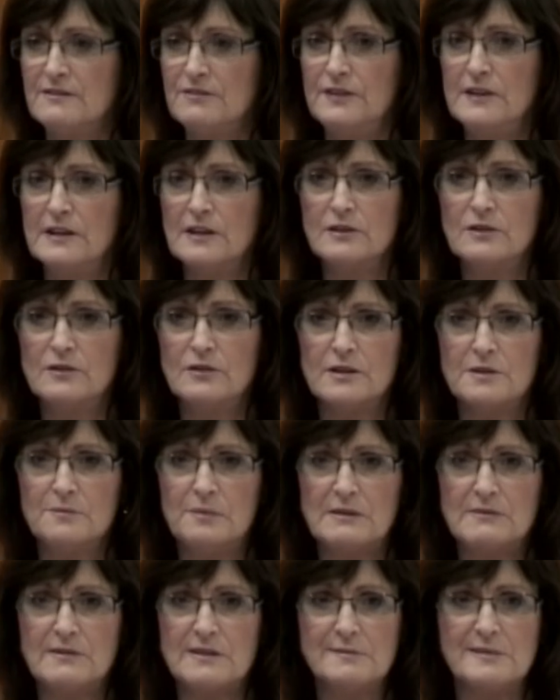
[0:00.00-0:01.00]
feeling good
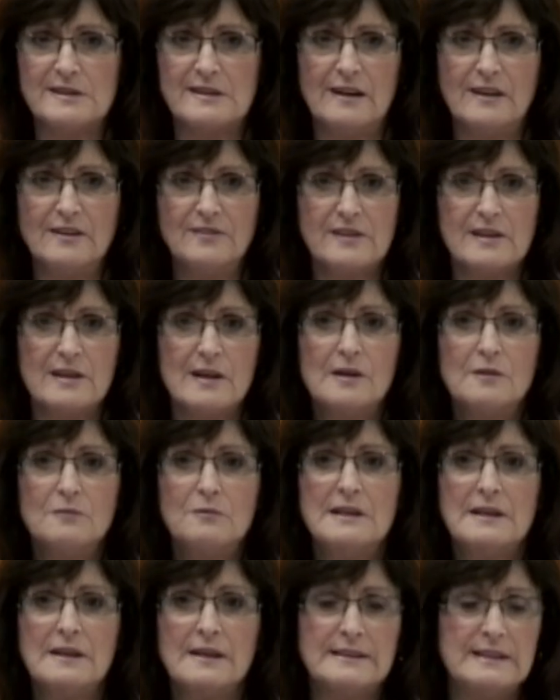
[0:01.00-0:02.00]
about themselves.
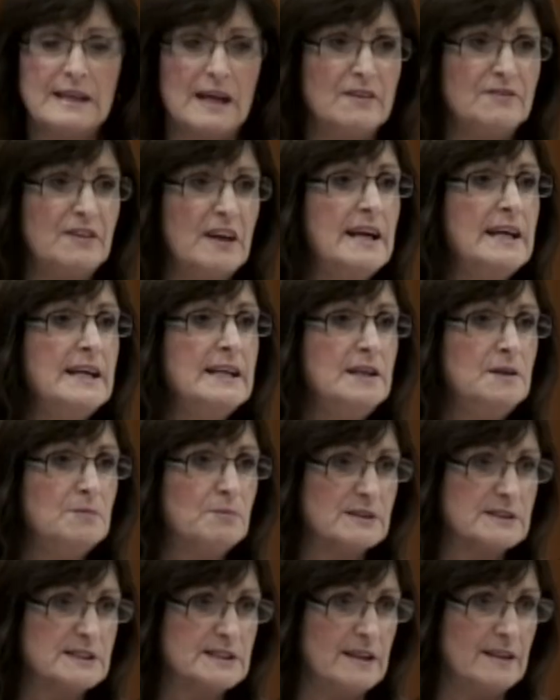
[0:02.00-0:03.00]
We'd like to have
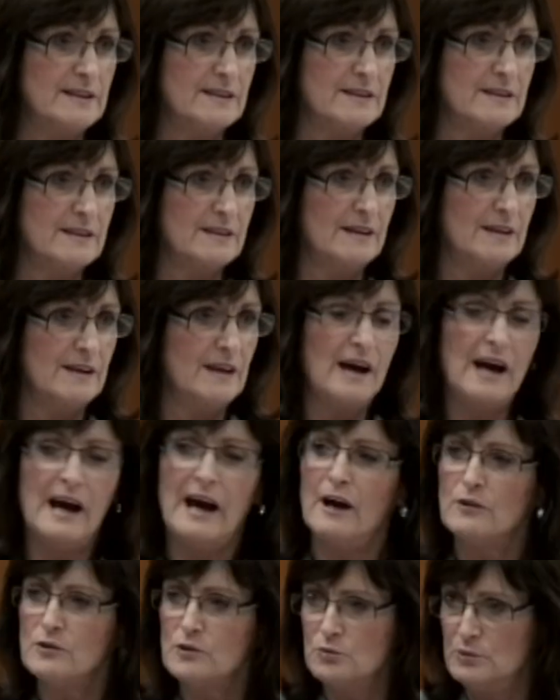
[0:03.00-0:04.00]
80%.
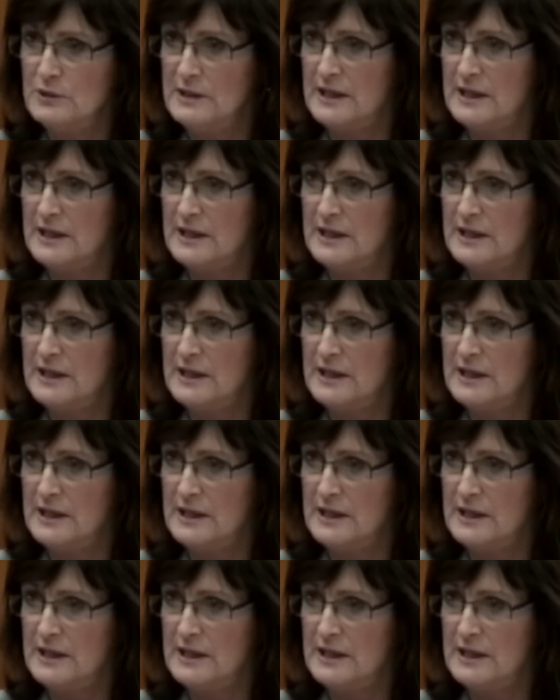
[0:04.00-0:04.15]
How do we